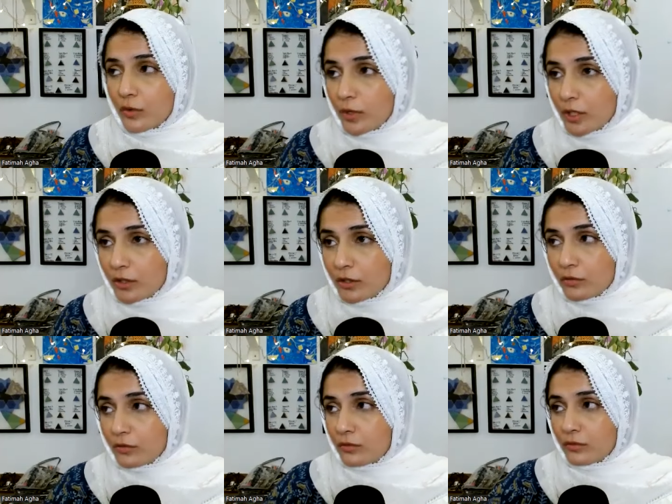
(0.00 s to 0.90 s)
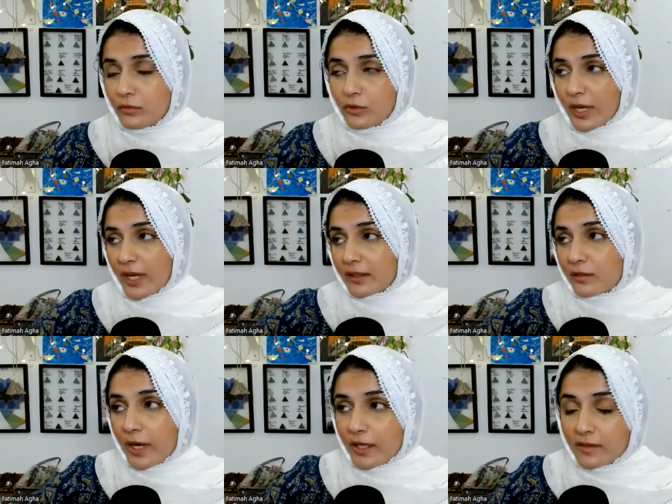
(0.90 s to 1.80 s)
woman to do
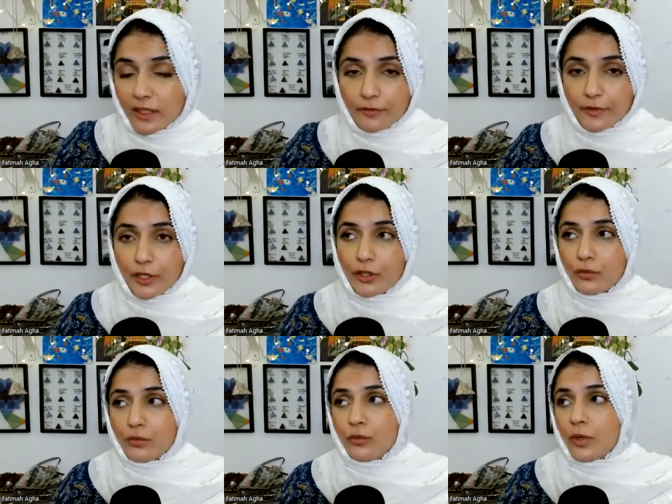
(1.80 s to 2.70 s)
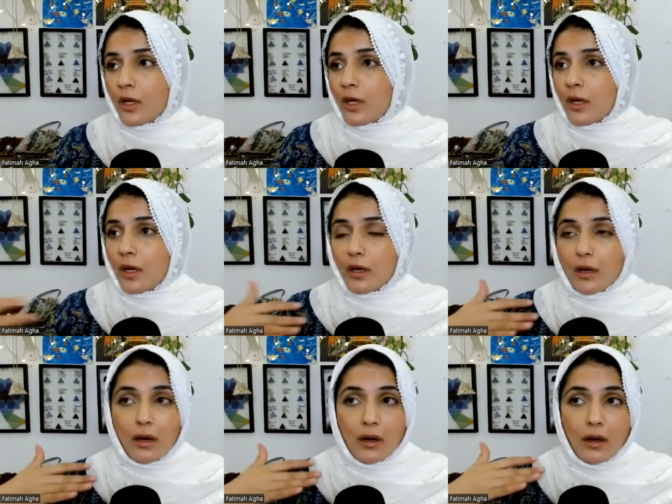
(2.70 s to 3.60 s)
xyz for you
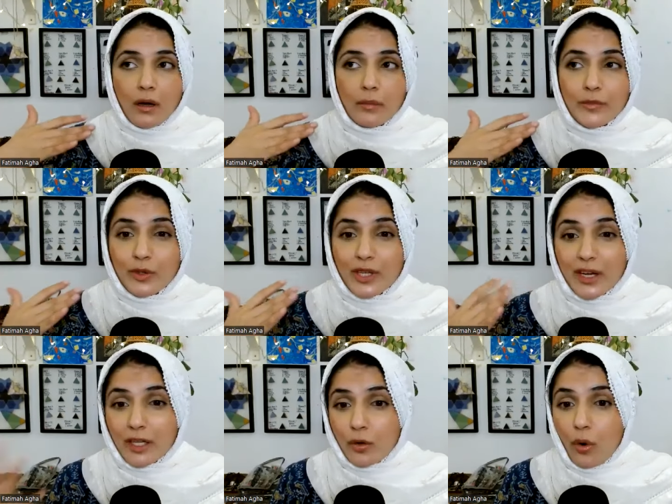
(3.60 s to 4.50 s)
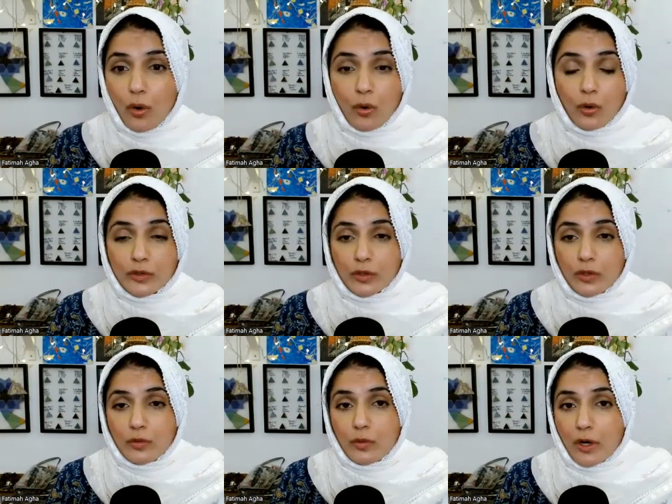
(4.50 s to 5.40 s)
um, you're getting old so
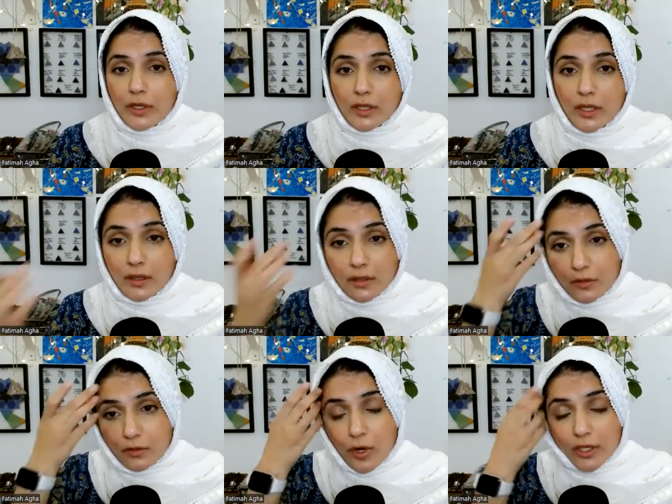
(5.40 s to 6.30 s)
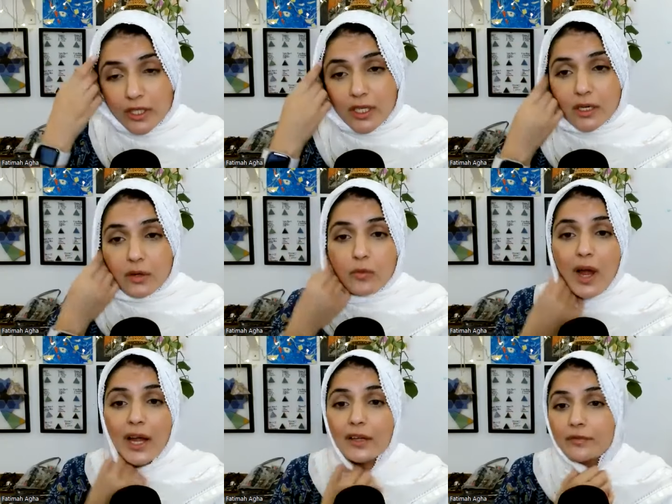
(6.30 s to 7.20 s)
you want an, you want a younger
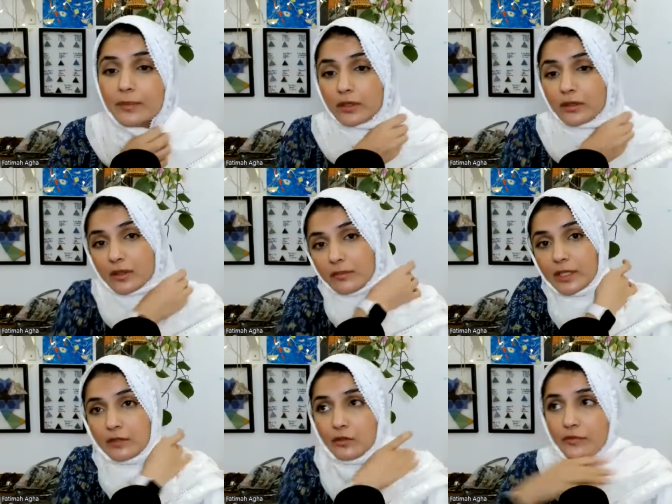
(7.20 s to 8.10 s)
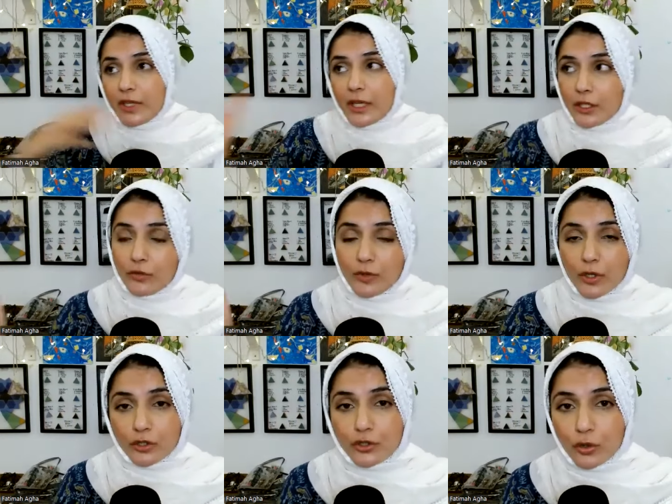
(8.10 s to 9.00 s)
wife because it makes you feel like you've
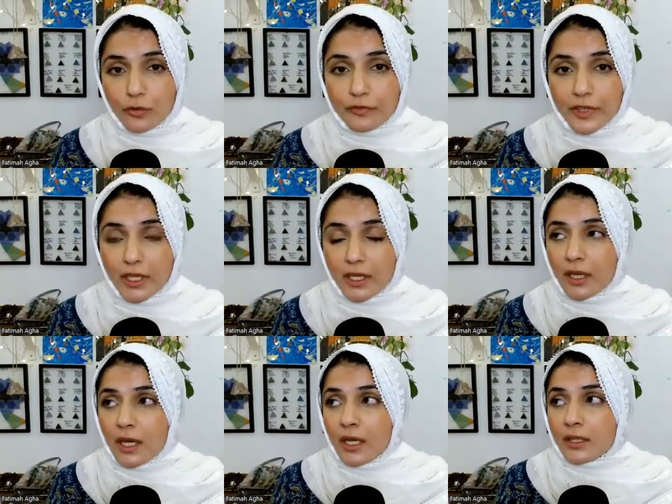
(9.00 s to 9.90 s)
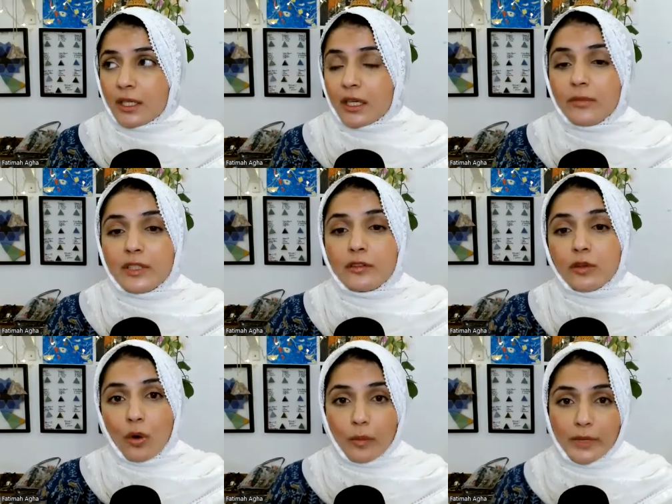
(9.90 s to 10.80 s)
got a trophy there can be
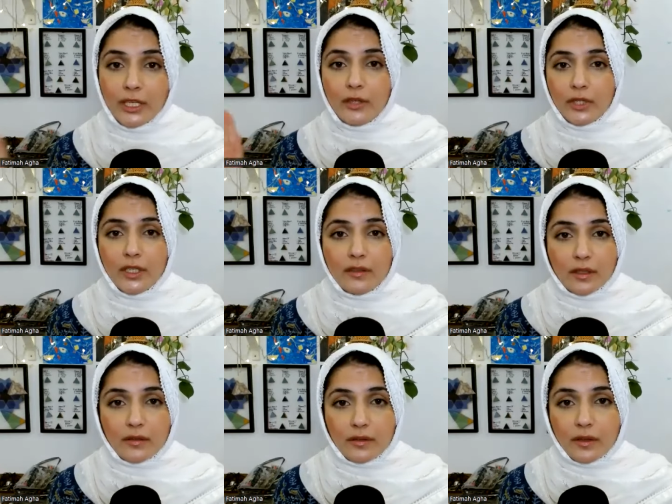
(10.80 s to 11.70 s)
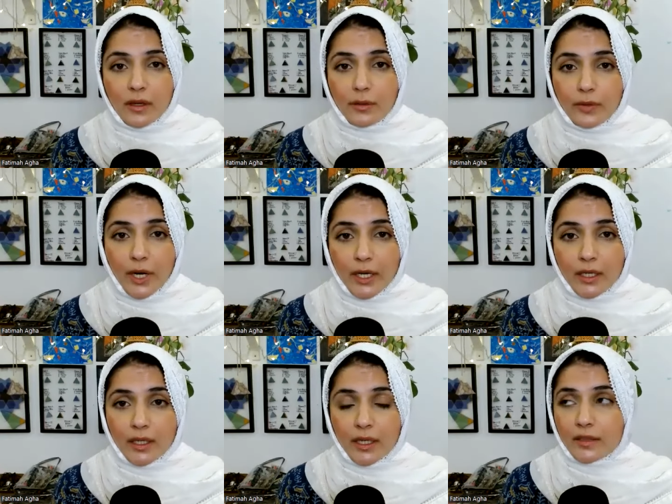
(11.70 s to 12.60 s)
so many reasons
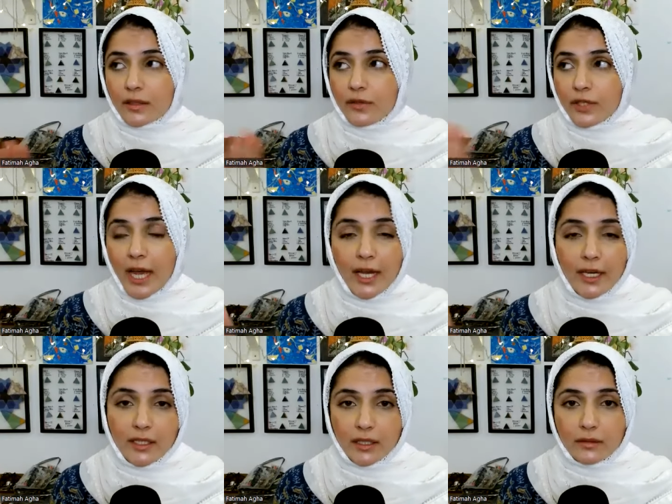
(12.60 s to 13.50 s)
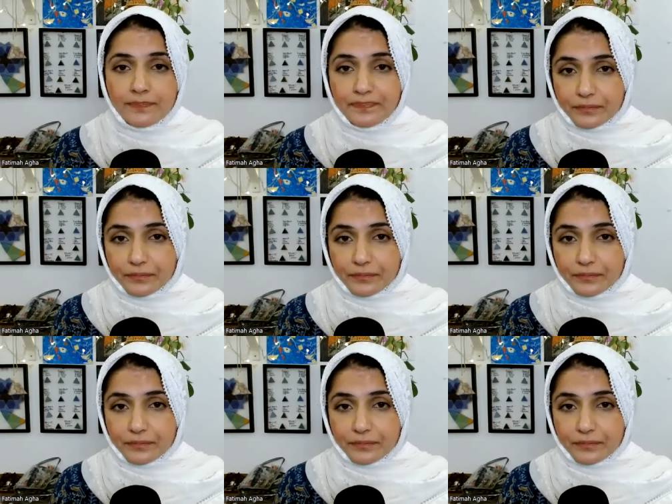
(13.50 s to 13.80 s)
right it's a reality